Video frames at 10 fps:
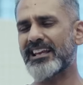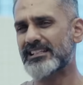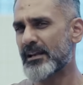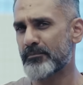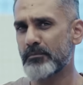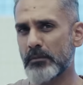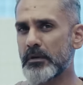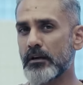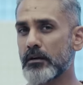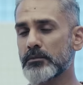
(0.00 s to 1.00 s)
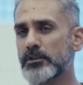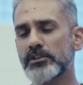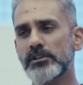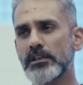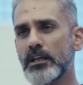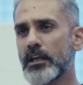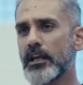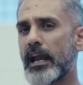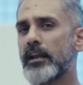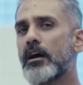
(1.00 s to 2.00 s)
except maybe in an emergency,
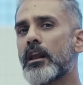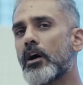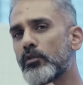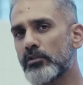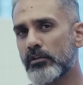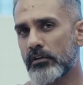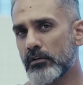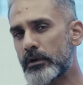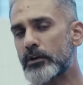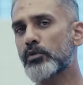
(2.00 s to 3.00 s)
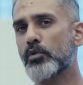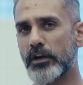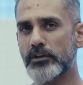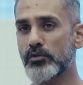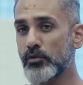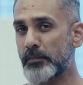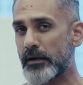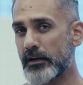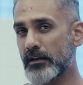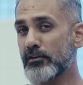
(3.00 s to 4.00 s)
and allow the rear wheel to rotate so you
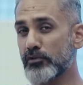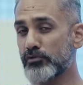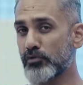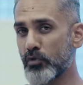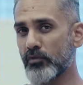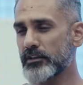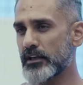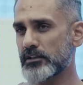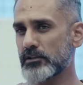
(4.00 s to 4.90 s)
maintain control over that